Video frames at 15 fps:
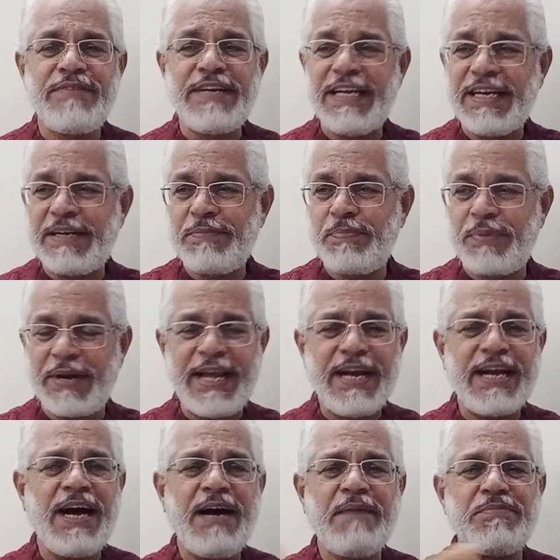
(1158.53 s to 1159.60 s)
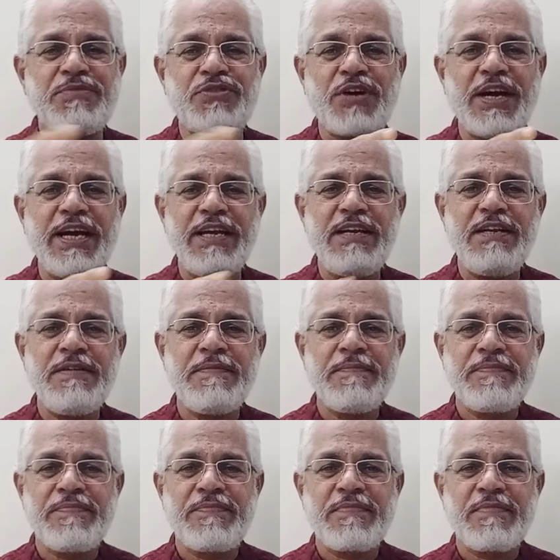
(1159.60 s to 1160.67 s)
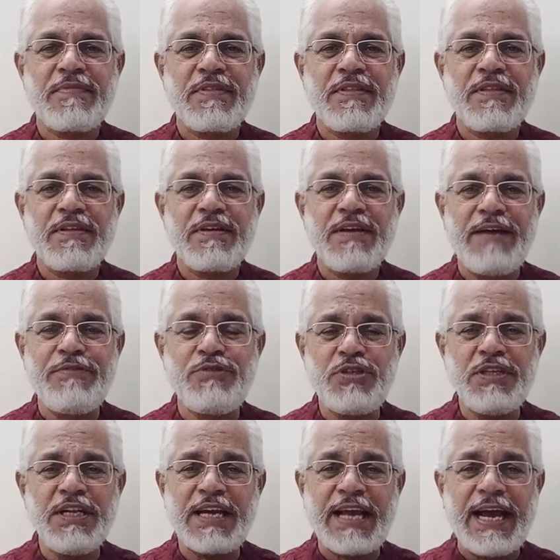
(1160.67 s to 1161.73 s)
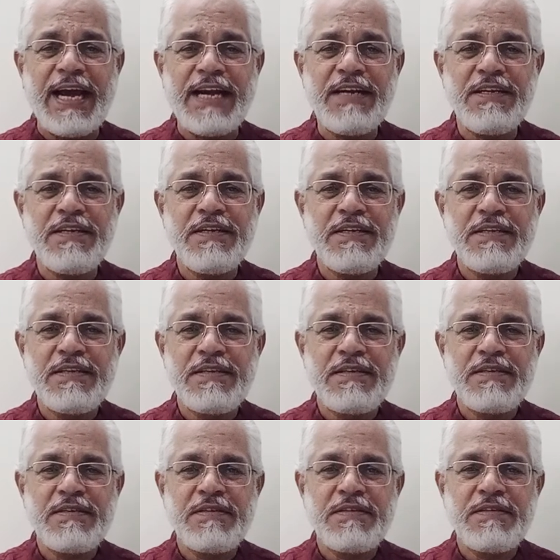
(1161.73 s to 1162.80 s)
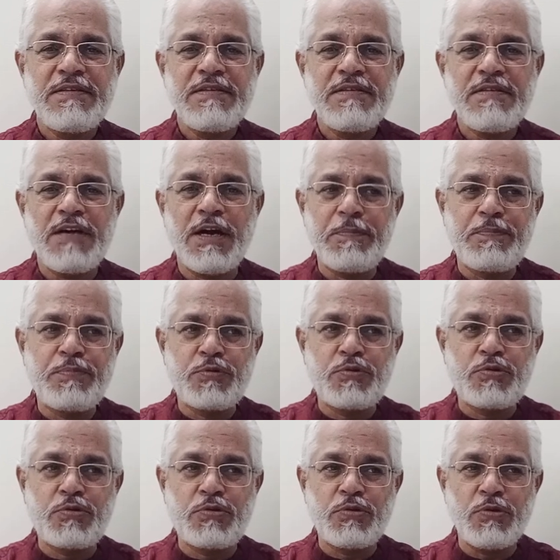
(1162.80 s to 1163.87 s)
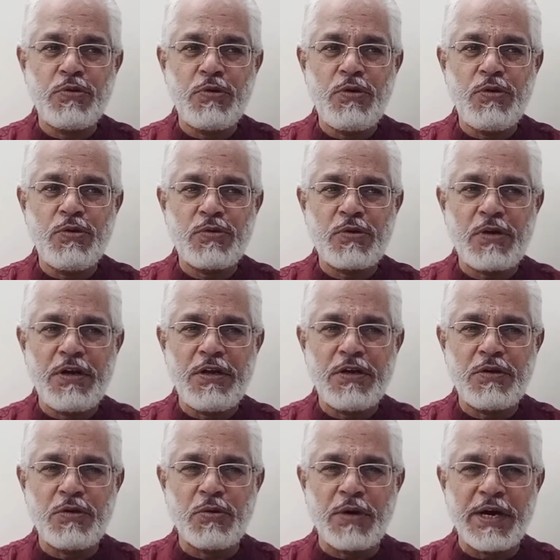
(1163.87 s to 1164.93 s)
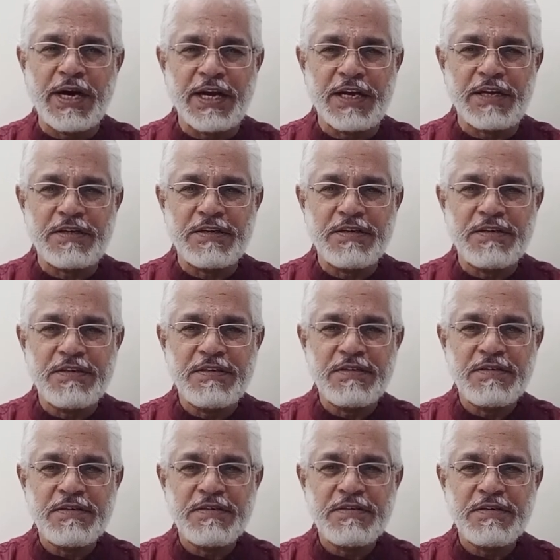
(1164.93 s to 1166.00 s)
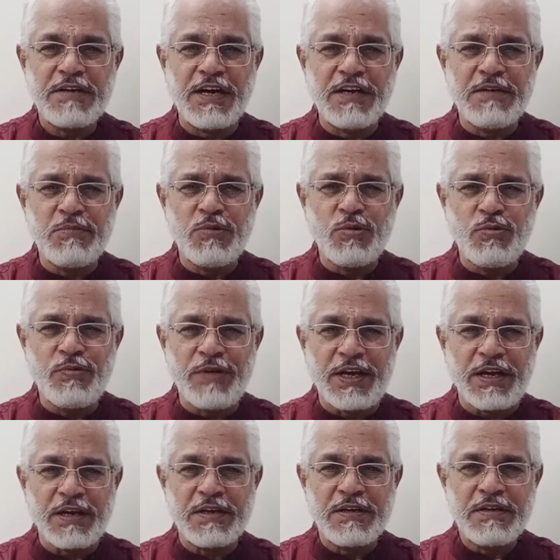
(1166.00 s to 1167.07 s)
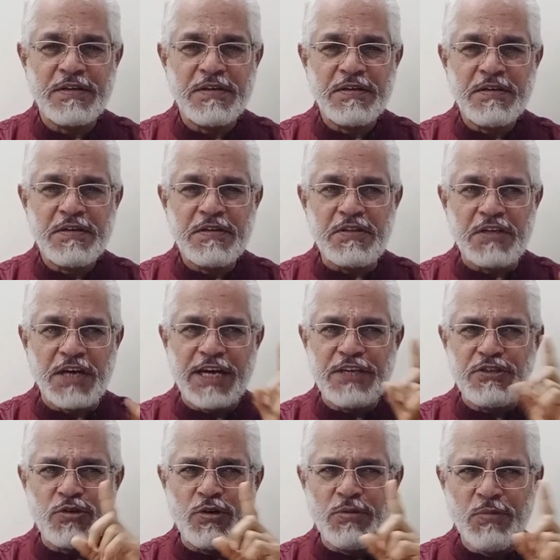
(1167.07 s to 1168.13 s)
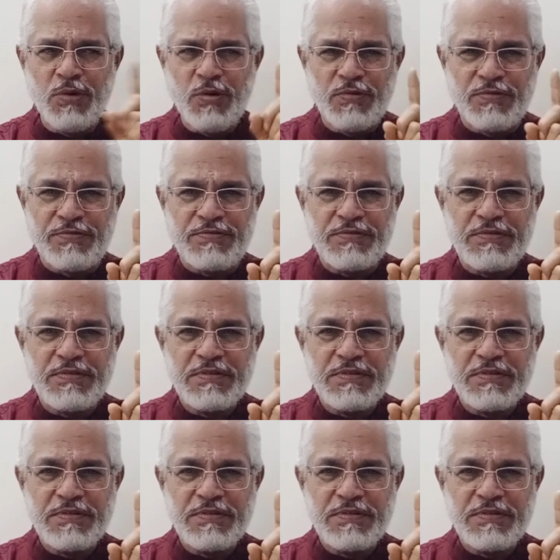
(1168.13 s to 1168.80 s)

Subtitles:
When a prey comes, right? Have you seen a cat? Absolutely quiet, unmoving. The eyes don't move.